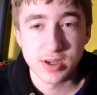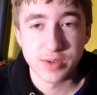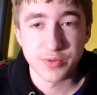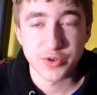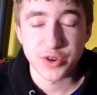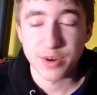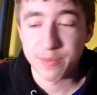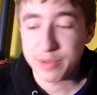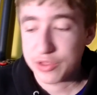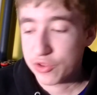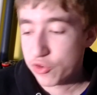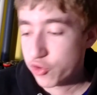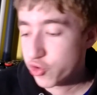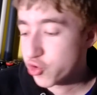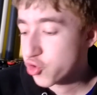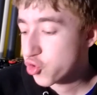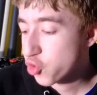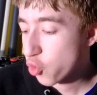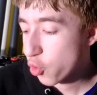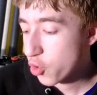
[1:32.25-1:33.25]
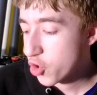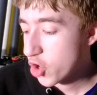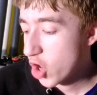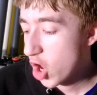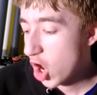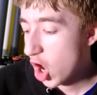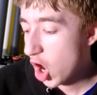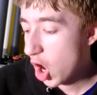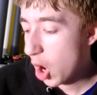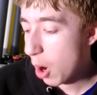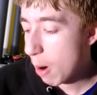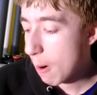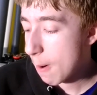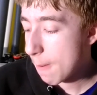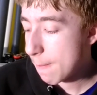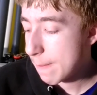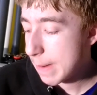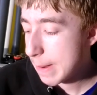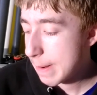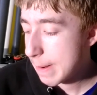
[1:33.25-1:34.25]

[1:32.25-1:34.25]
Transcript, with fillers: I'm trying to make this short. Um...